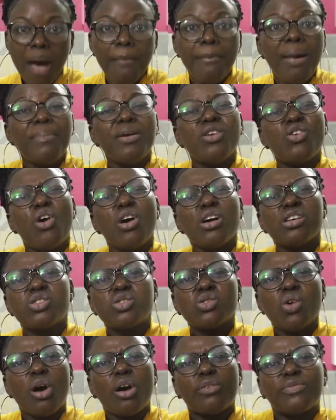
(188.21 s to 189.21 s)
But
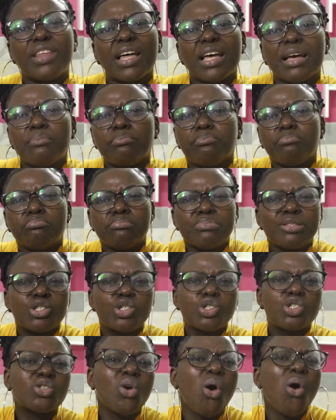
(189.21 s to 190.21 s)
because of the
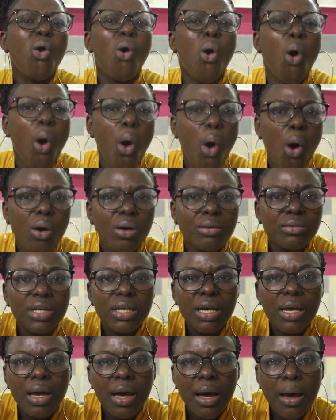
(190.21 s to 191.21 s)
so-called
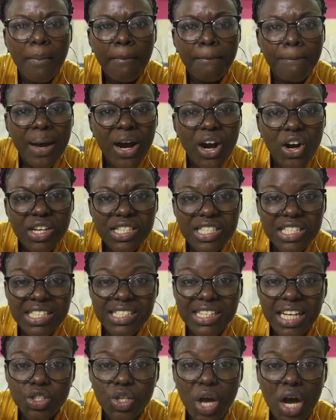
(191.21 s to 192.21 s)

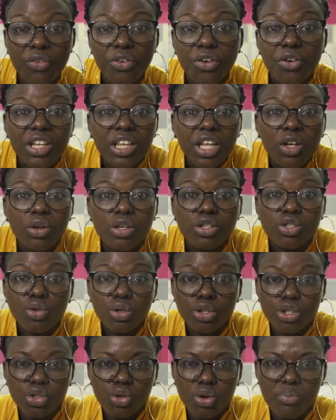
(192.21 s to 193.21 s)
person that you have created on
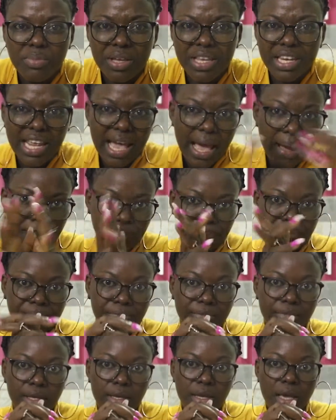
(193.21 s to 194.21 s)
social media,
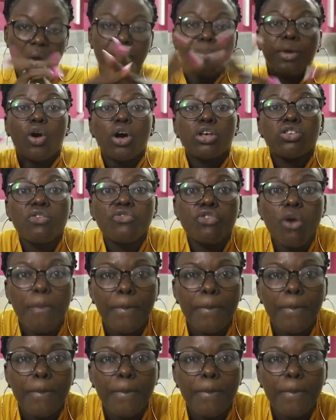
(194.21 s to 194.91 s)
because of your